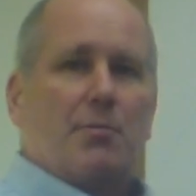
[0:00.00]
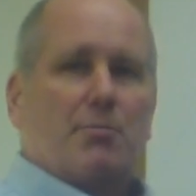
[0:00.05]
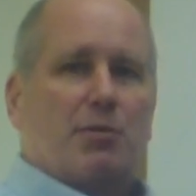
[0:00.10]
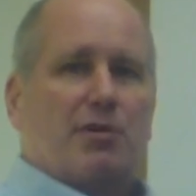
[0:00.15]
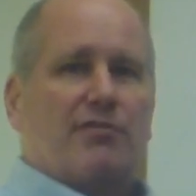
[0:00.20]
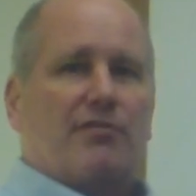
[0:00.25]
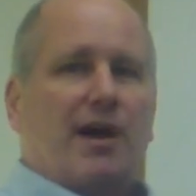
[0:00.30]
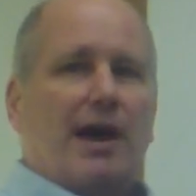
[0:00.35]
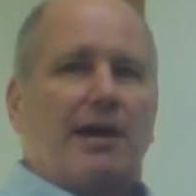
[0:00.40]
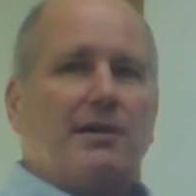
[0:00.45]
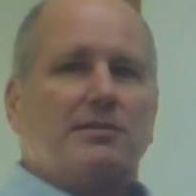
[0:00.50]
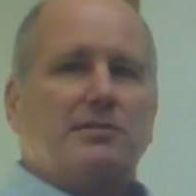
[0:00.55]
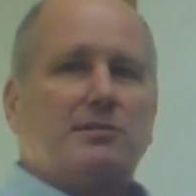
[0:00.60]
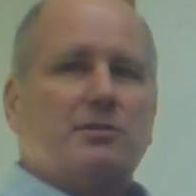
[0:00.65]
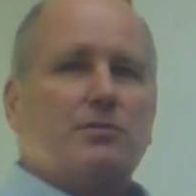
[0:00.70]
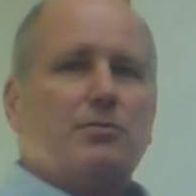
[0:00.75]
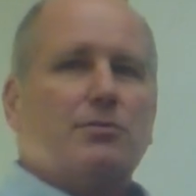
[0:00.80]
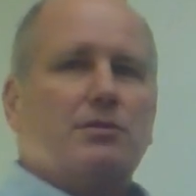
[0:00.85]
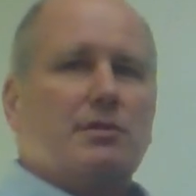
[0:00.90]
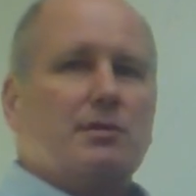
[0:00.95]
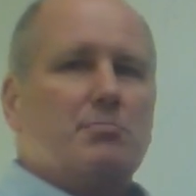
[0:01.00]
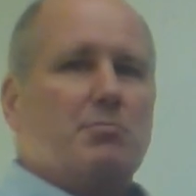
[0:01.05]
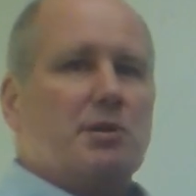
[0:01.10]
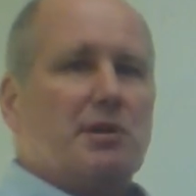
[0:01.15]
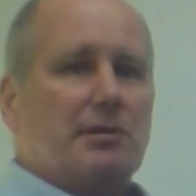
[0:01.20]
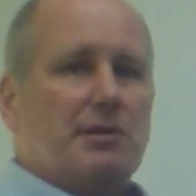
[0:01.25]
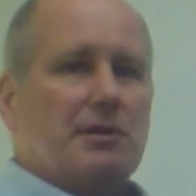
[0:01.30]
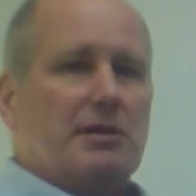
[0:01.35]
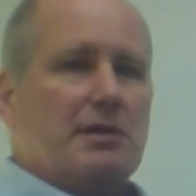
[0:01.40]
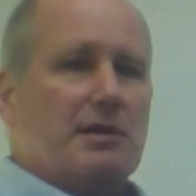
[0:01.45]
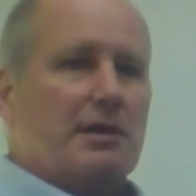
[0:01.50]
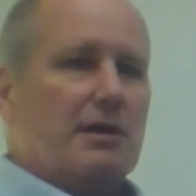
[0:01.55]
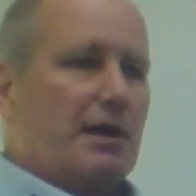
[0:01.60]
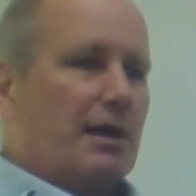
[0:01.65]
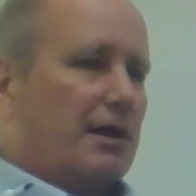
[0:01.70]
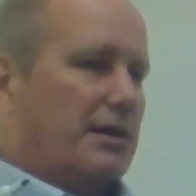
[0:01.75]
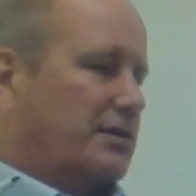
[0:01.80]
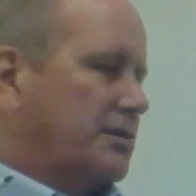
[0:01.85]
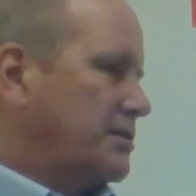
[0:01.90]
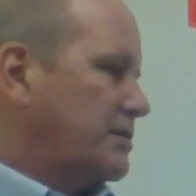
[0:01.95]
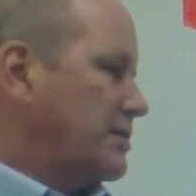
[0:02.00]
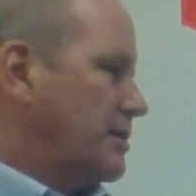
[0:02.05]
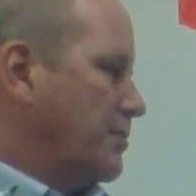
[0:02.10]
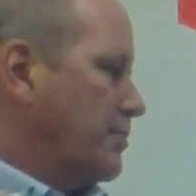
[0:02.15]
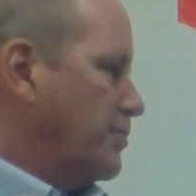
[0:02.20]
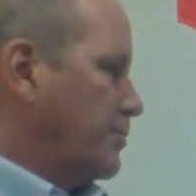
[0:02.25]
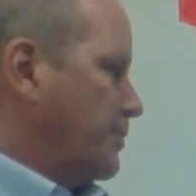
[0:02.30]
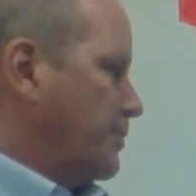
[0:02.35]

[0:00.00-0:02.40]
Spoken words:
provides you the ability to